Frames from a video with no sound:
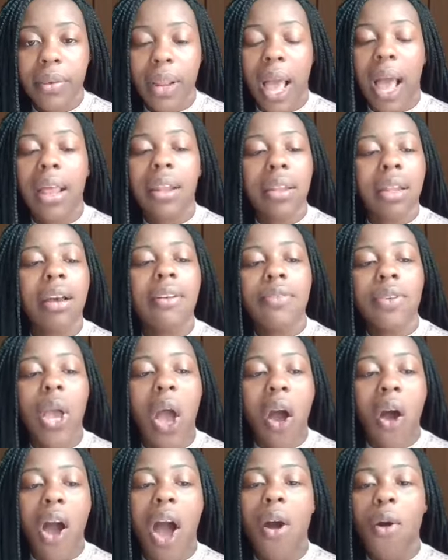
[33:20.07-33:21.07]
I love
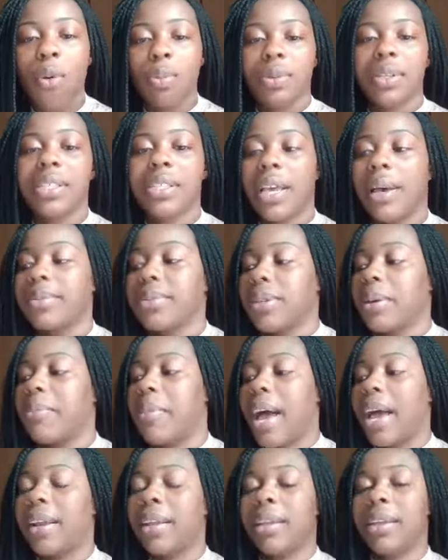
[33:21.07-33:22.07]
y'all. I hope this helps
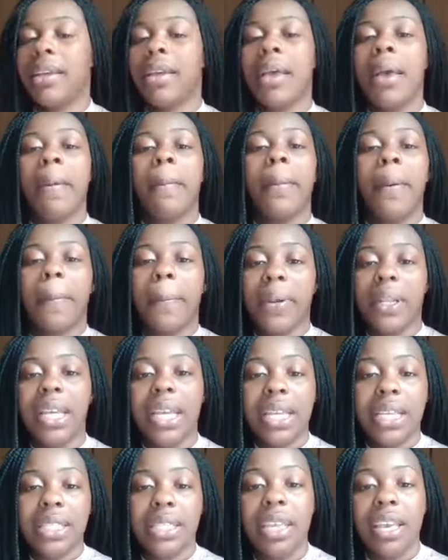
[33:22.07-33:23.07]
somebody. But
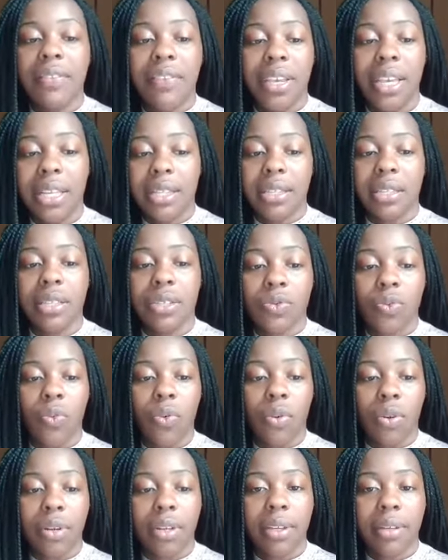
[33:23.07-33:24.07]
please give heed to this
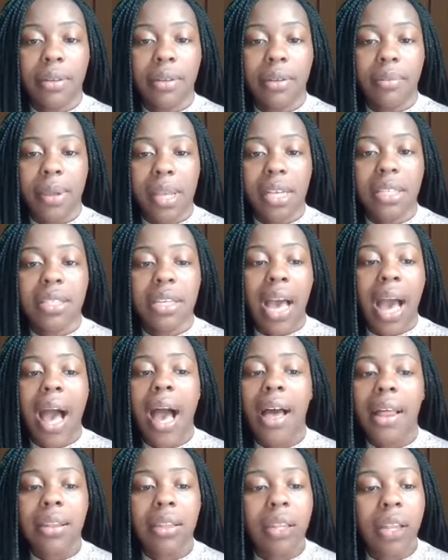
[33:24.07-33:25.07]
warning because
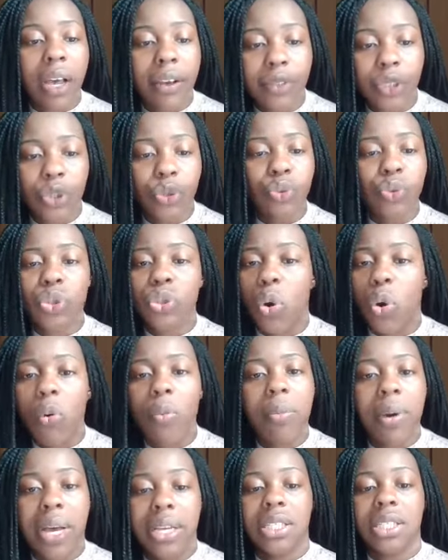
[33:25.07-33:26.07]
God loves you so
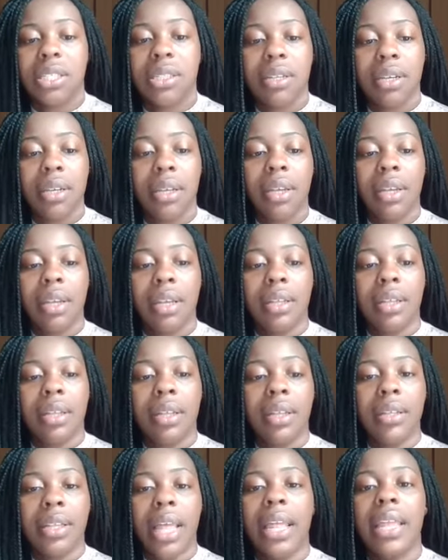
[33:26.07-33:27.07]
much
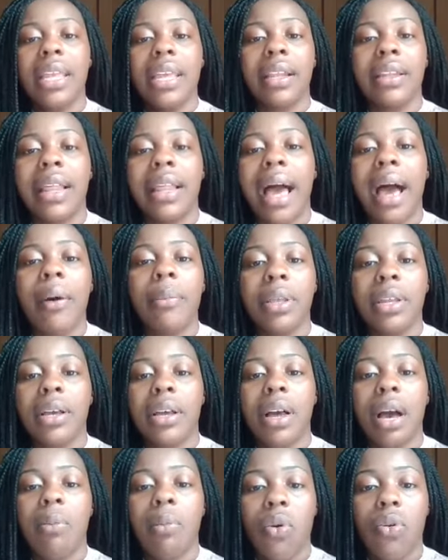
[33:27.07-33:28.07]
that he allowed me to
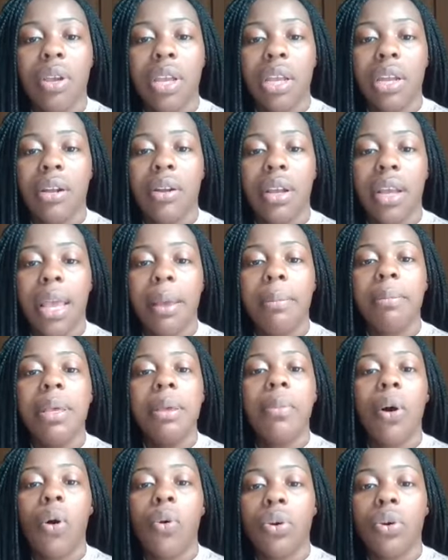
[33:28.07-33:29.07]
come on here and be
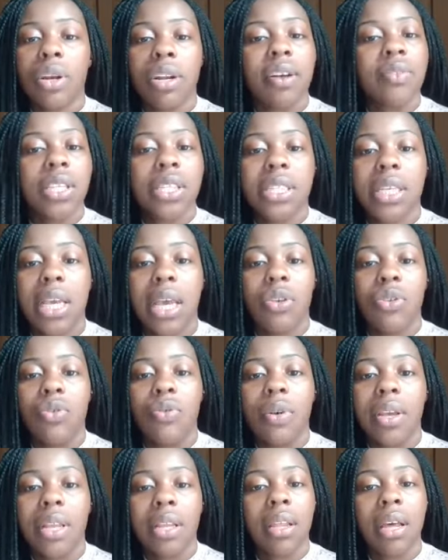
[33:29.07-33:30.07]
bold enough to tell you
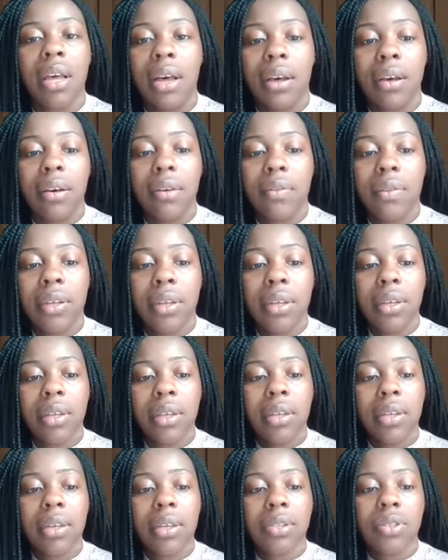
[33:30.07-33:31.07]
in love.
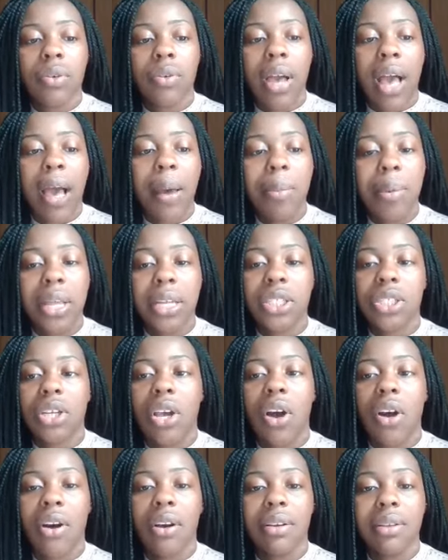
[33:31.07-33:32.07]
So God bless
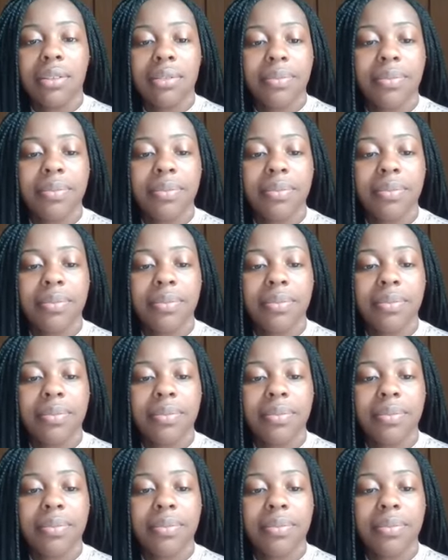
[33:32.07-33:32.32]
y'all.